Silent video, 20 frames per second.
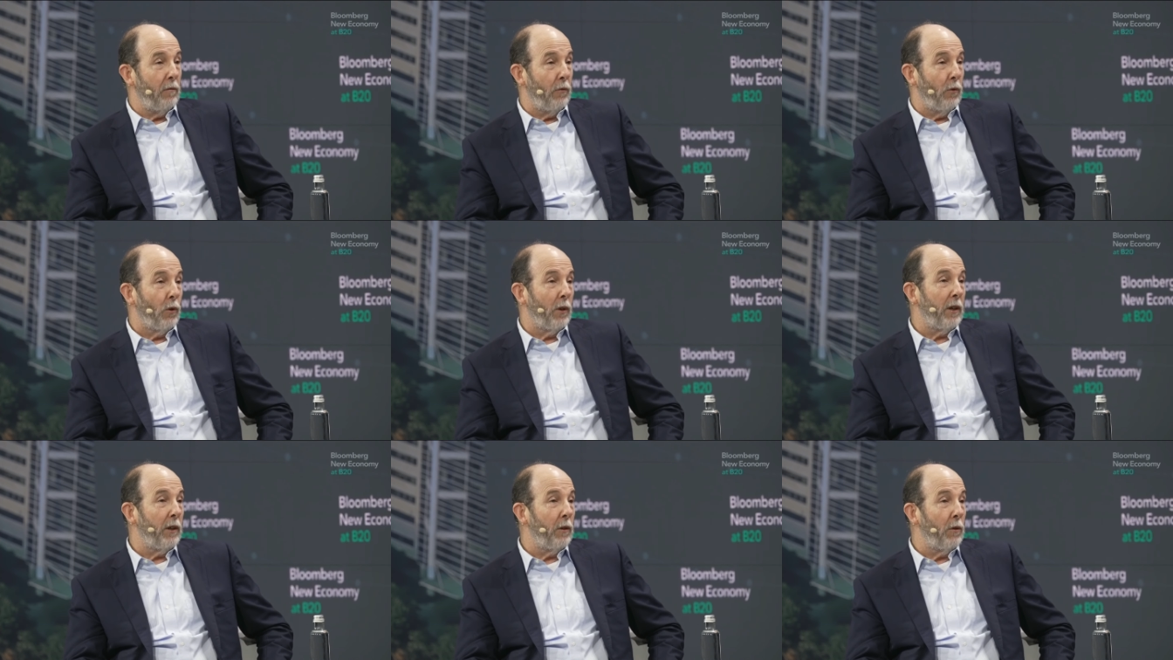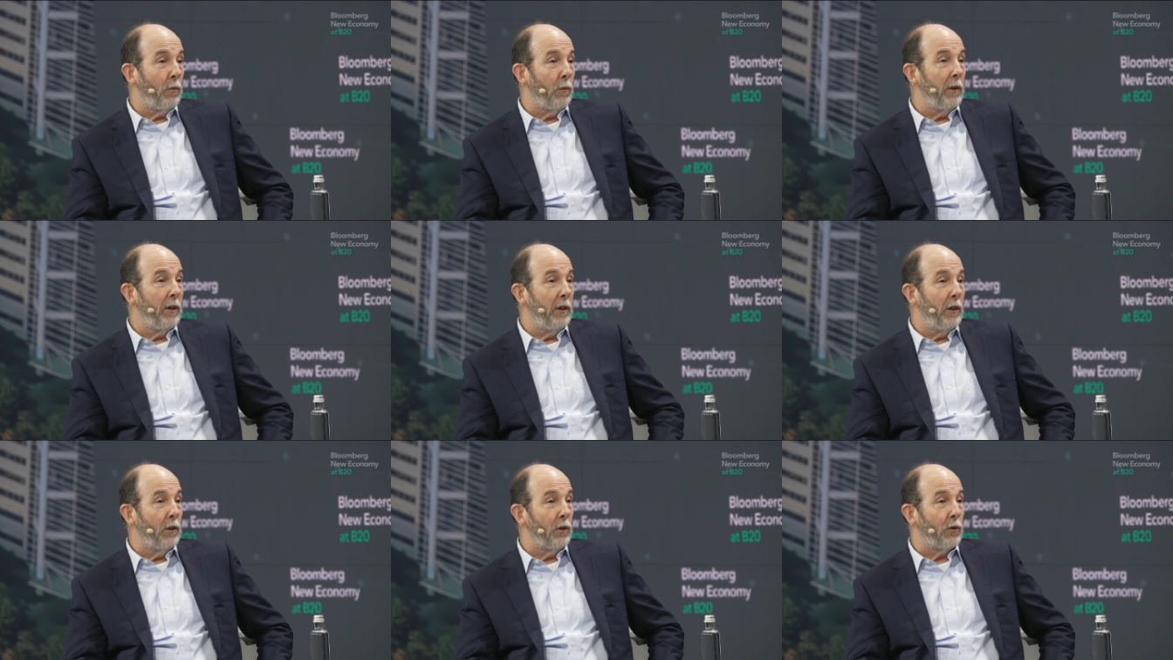
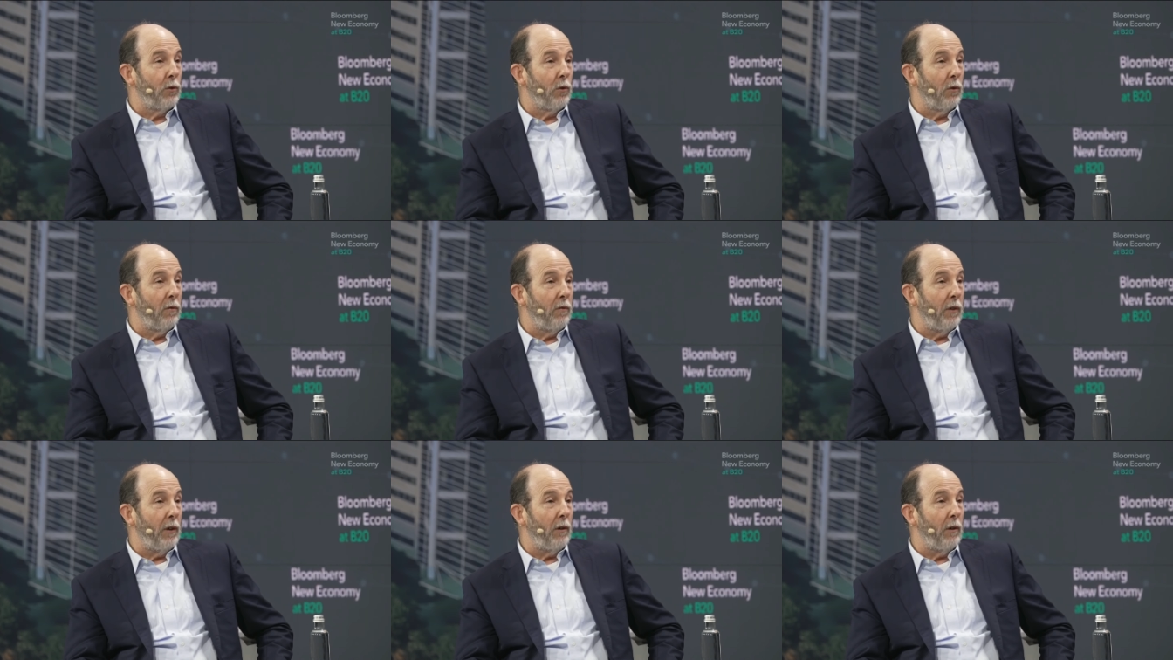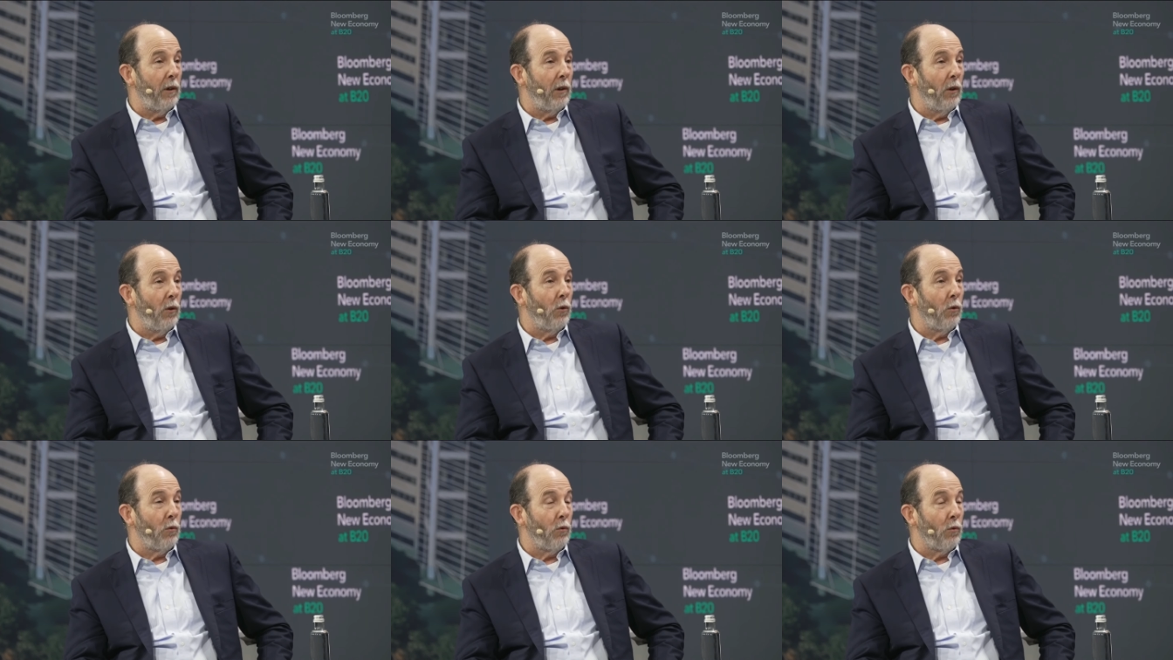43 years of very
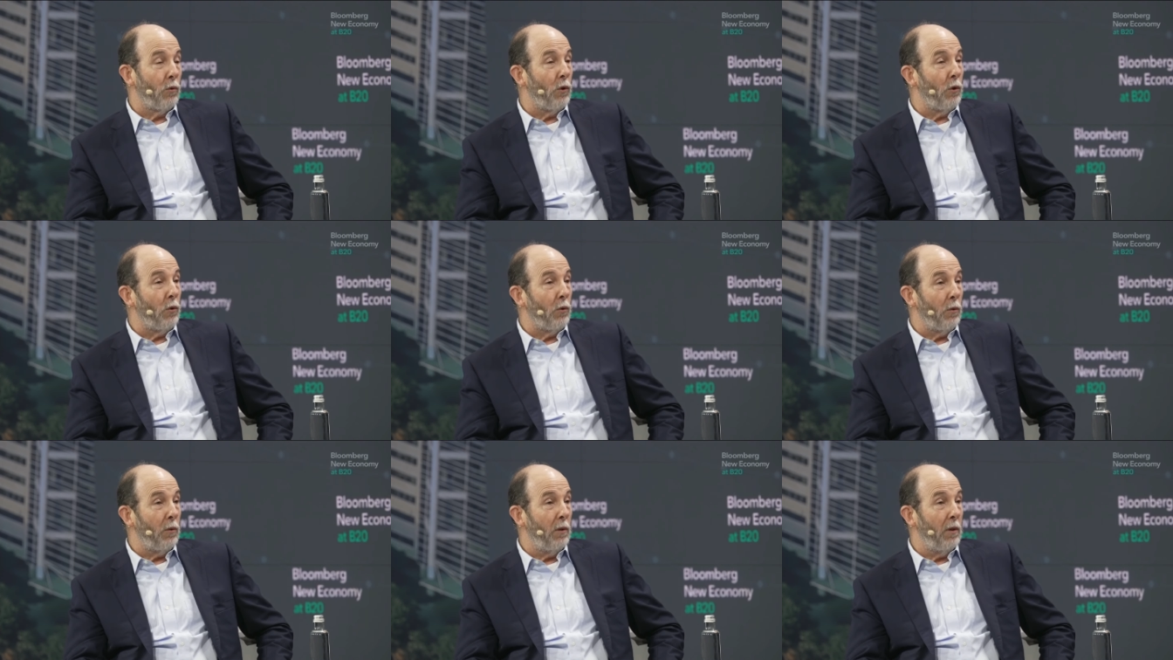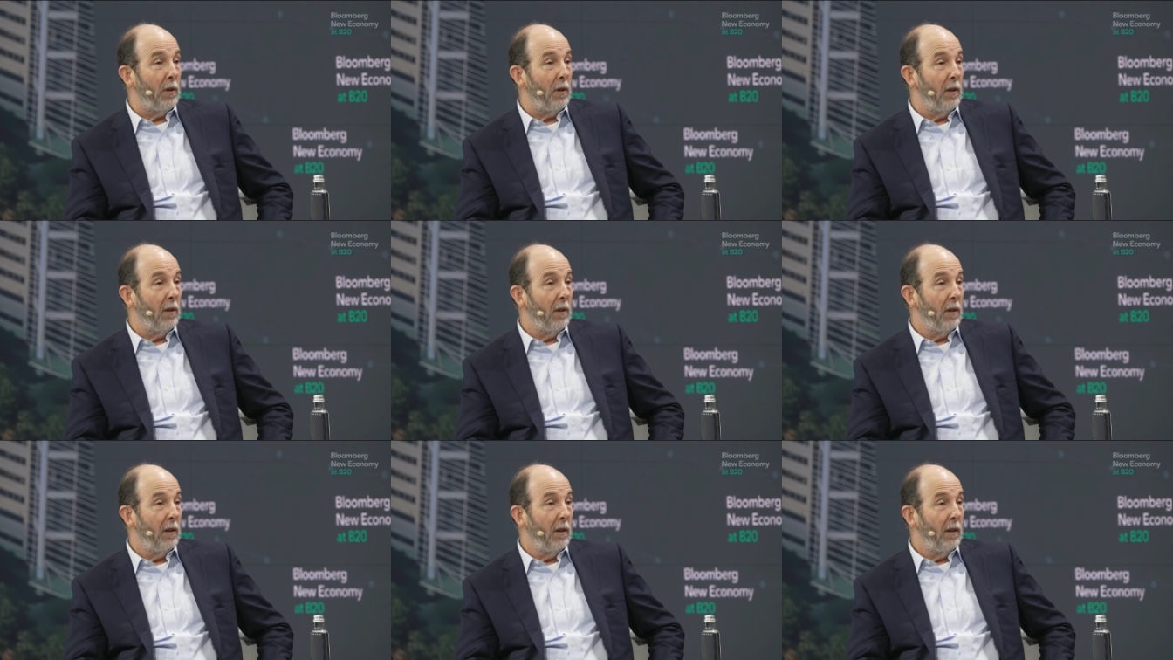low growth,
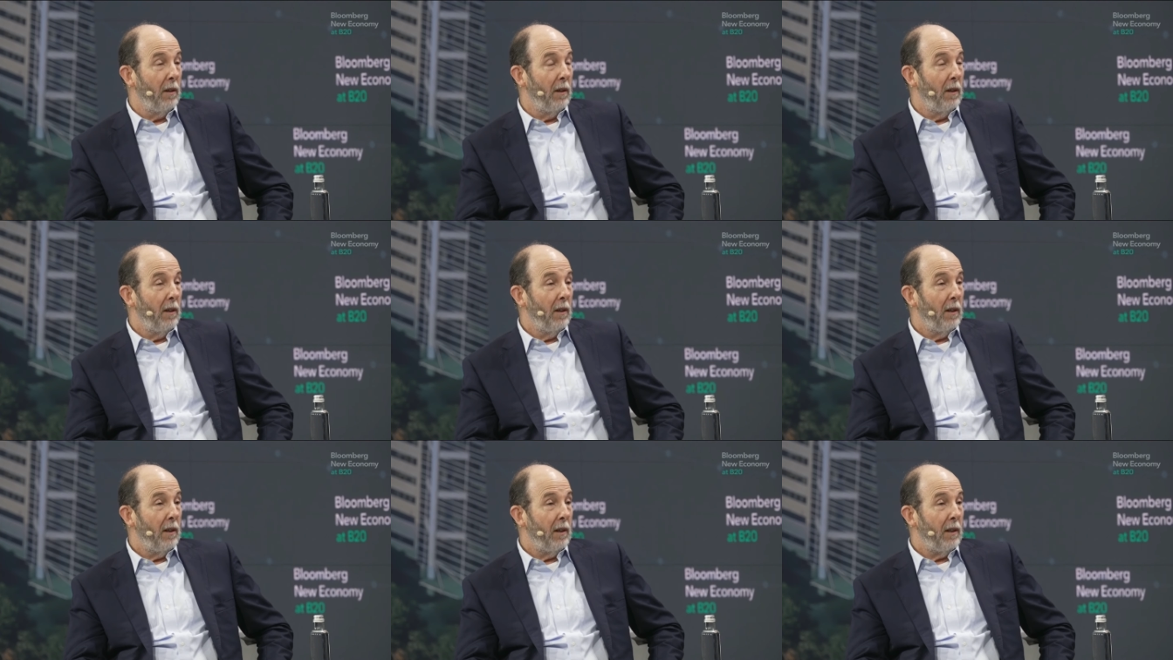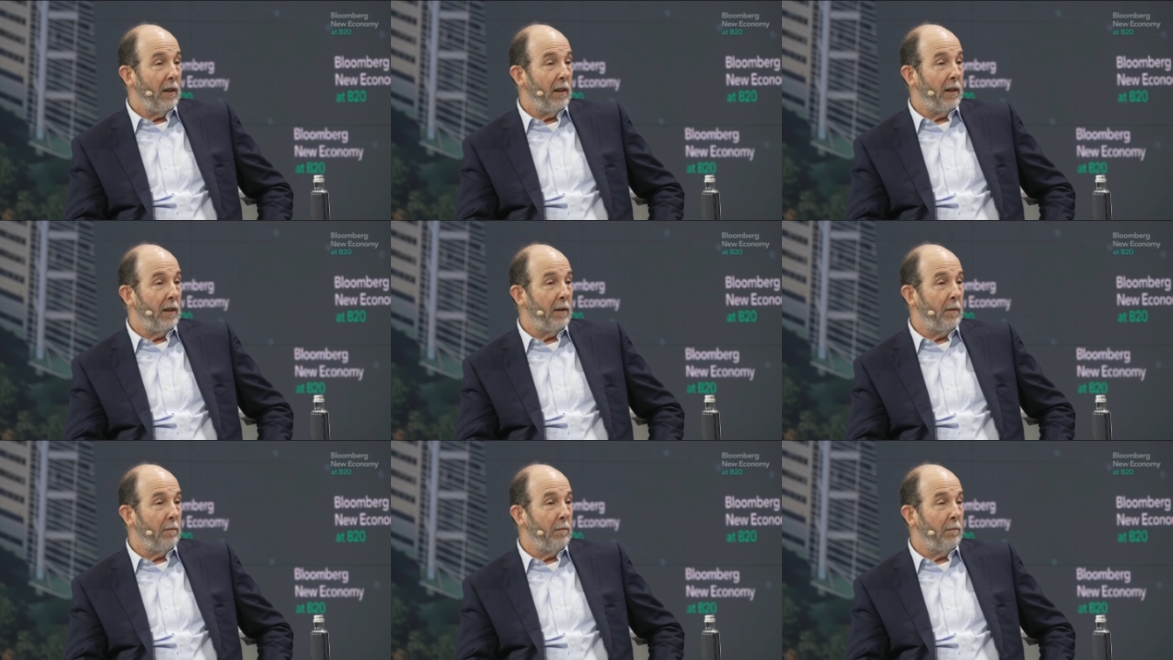but